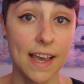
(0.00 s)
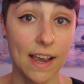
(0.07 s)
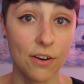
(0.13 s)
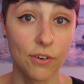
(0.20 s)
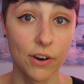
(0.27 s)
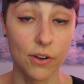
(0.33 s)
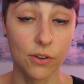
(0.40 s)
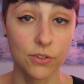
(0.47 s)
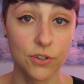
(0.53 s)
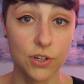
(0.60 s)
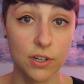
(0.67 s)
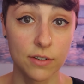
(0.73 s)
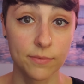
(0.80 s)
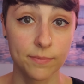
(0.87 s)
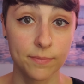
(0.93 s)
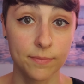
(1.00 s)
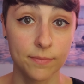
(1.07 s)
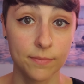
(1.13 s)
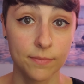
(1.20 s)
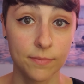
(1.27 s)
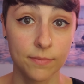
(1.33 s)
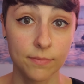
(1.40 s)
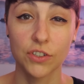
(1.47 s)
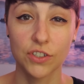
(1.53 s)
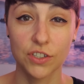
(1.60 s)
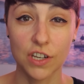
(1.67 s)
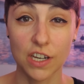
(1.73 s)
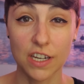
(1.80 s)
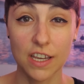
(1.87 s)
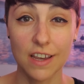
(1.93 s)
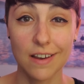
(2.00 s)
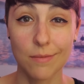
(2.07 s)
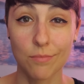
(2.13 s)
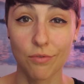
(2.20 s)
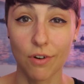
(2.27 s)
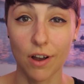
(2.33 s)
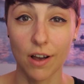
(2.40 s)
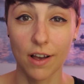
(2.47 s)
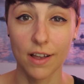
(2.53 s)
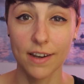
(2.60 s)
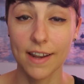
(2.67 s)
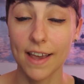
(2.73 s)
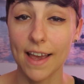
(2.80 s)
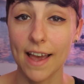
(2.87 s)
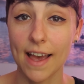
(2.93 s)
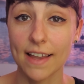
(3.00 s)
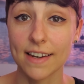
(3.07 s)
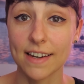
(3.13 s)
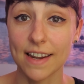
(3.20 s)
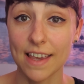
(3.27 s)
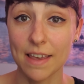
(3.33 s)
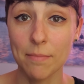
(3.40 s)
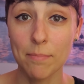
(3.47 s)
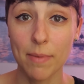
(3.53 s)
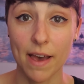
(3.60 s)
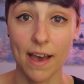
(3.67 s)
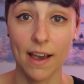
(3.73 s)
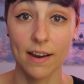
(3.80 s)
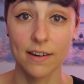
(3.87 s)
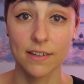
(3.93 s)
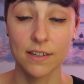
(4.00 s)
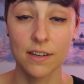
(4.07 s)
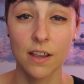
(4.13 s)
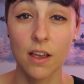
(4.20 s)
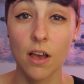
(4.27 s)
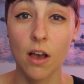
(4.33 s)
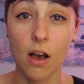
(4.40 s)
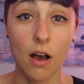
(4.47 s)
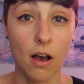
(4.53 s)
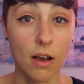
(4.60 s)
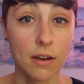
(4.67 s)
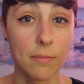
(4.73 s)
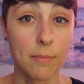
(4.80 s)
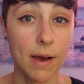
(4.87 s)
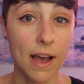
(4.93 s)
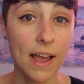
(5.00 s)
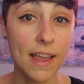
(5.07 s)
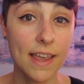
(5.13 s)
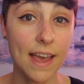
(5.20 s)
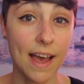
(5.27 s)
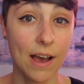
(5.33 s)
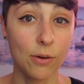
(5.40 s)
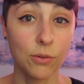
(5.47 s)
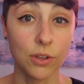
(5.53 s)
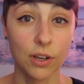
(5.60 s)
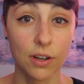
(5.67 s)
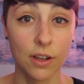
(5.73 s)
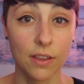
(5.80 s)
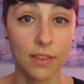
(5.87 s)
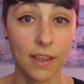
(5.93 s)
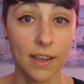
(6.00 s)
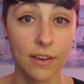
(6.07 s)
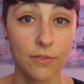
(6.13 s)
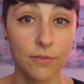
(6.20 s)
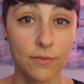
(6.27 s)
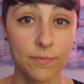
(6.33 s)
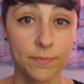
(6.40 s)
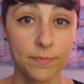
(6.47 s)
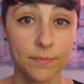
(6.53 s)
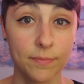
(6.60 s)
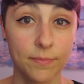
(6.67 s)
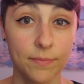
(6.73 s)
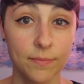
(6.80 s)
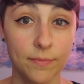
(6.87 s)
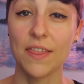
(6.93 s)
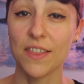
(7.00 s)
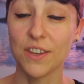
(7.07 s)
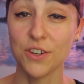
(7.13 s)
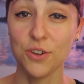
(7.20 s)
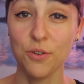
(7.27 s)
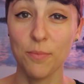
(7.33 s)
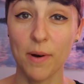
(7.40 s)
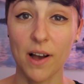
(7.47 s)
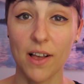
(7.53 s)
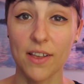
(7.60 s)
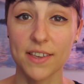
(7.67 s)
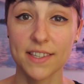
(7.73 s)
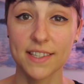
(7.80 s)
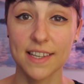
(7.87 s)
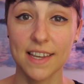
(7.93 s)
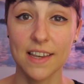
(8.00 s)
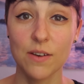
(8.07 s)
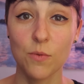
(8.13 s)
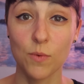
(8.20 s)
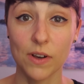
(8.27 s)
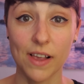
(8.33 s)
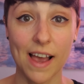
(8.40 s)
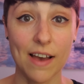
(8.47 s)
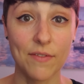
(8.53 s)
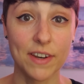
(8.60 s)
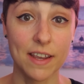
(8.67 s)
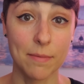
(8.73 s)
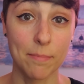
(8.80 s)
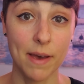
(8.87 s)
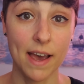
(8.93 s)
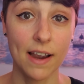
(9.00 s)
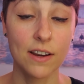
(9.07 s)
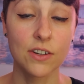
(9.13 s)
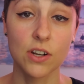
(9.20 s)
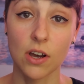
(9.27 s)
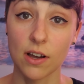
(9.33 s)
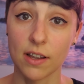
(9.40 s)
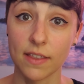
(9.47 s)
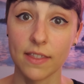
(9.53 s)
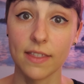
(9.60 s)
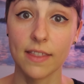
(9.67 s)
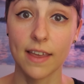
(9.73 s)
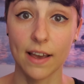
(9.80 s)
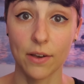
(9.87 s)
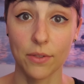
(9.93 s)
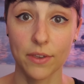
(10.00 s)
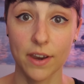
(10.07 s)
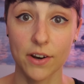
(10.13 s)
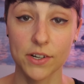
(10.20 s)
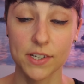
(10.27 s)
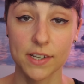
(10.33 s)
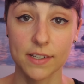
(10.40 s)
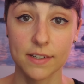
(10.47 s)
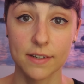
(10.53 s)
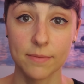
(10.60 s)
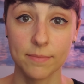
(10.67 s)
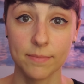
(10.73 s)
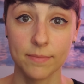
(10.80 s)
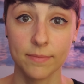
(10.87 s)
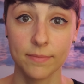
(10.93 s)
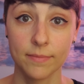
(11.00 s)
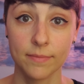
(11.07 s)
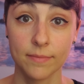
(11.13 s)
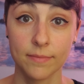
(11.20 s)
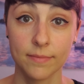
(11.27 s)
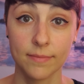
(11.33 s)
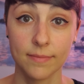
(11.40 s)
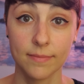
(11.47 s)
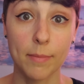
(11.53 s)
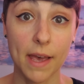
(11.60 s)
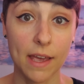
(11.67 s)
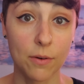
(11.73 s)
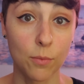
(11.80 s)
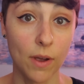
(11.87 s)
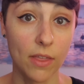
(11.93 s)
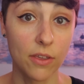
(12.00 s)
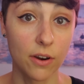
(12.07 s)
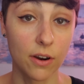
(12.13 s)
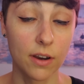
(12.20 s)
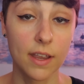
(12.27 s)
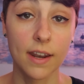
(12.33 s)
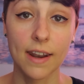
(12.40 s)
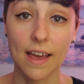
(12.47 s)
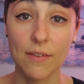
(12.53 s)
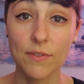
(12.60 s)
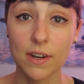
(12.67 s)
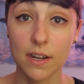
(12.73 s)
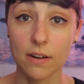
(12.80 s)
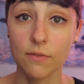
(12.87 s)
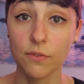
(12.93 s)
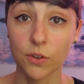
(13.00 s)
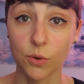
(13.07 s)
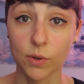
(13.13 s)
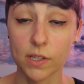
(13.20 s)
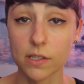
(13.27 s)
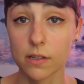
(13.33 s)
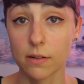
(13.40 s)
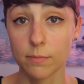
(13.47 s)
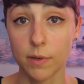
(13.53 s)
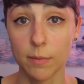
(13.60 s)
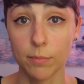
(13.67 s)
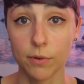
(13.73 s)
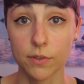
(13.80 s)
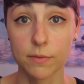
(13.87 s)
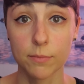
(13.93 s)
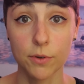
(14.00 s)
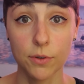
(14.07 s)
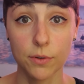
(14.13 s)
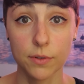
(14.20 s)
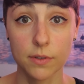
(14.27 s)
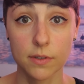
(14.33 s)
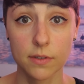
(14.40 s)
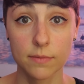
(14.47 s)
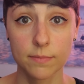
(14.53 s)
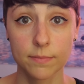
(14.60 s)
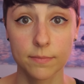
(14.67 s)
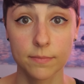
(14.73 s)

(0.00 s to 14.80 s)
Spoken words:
agriculture. Studying abroad had an impact on my outlook on life. The new policy will have an impact on the healthcare system. Bad weather can have an influence on people's moods.